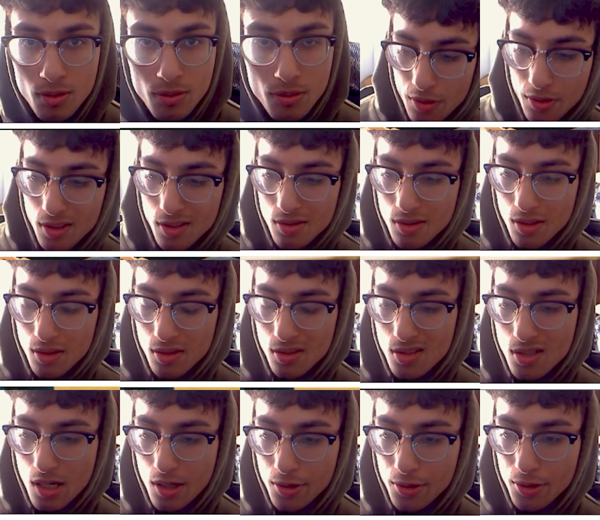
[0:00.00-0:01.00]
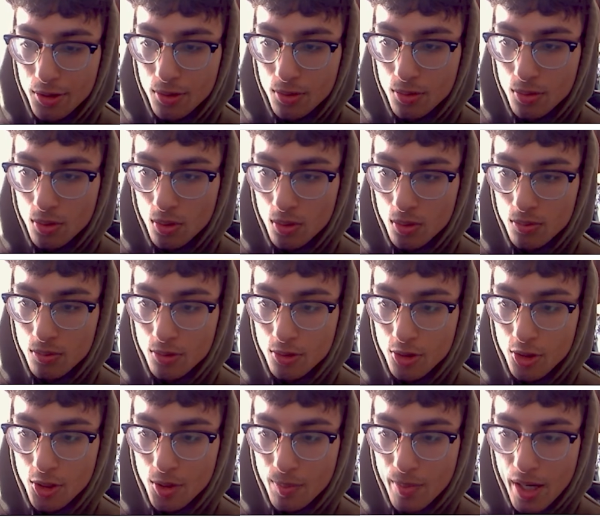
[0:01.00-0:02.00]
Now these settings down here don't
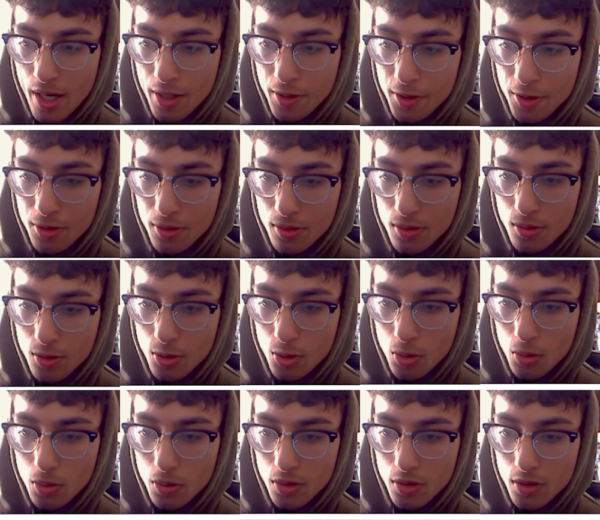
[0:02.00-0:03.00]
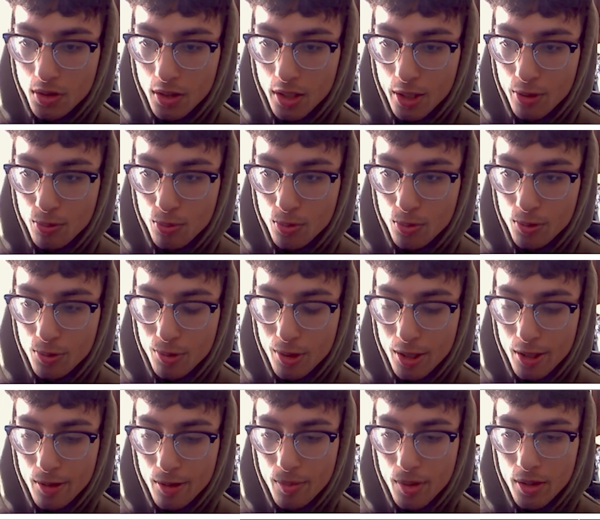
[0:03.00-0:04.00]
really matter. The only thing I would
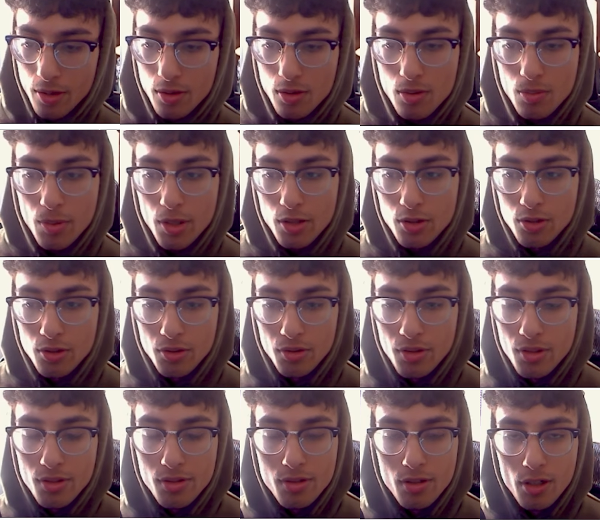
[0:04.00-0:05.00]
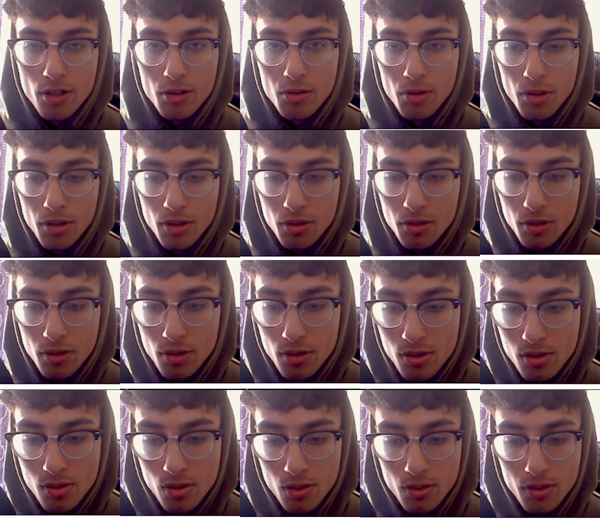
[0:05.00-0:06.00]
recommend is make sure this setting right here
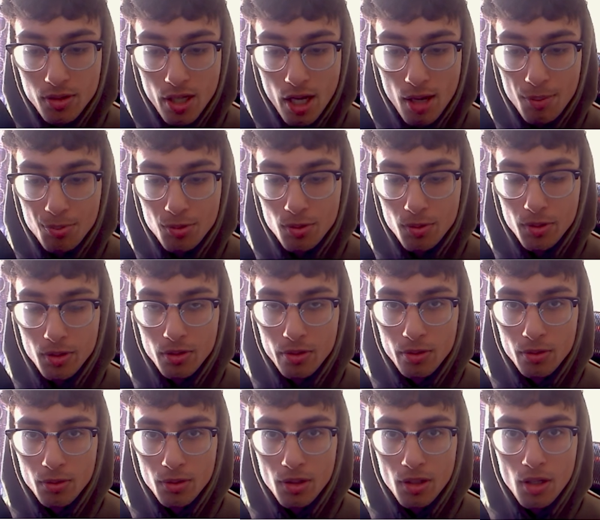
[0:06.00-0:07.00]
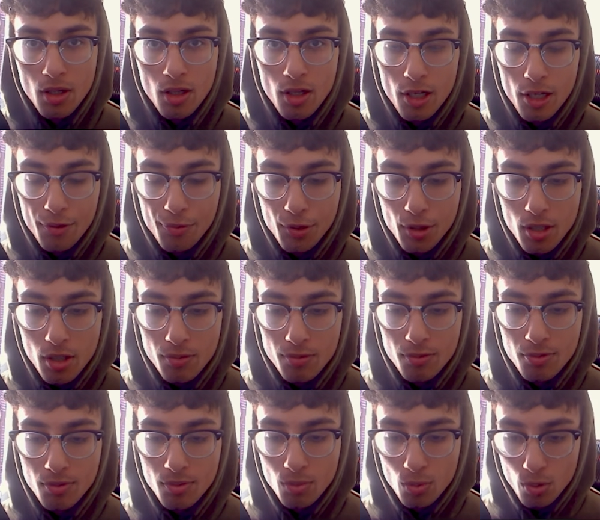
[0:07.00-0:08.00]
is on tap to reload. If you're
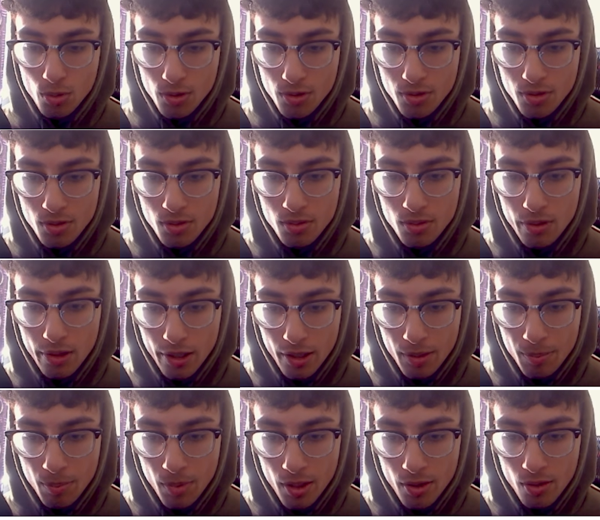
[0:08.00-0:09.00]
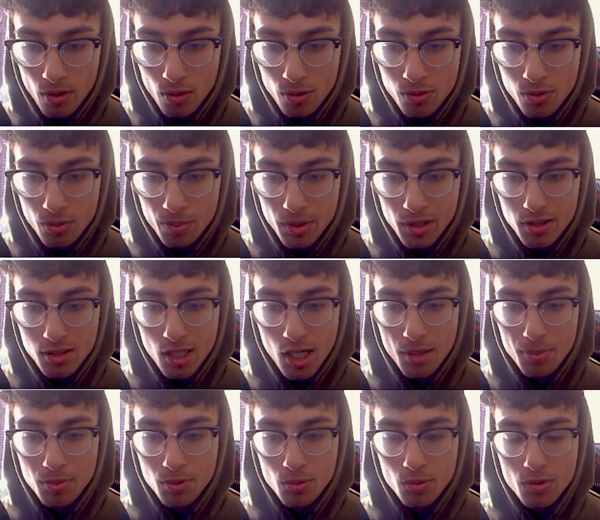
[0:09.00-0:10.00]
coming from Warzone, it might also be
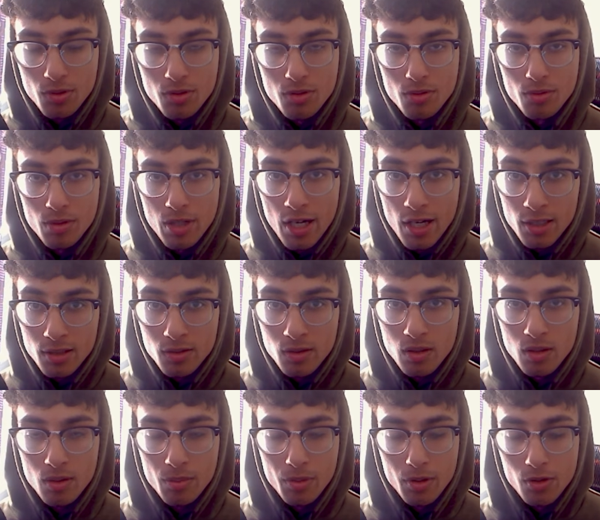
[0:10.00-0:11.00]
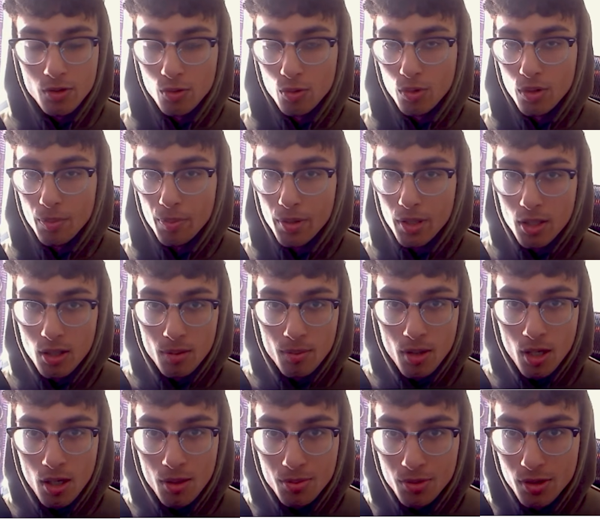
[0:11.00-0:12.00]
tap to interact because you want to pick up
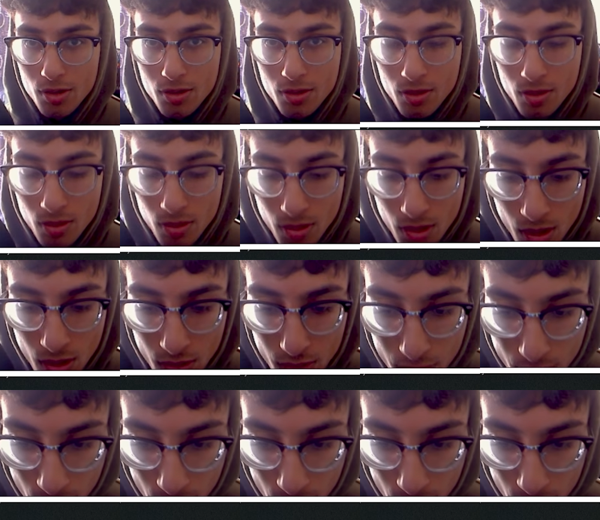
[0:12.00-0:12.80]
objects and all that.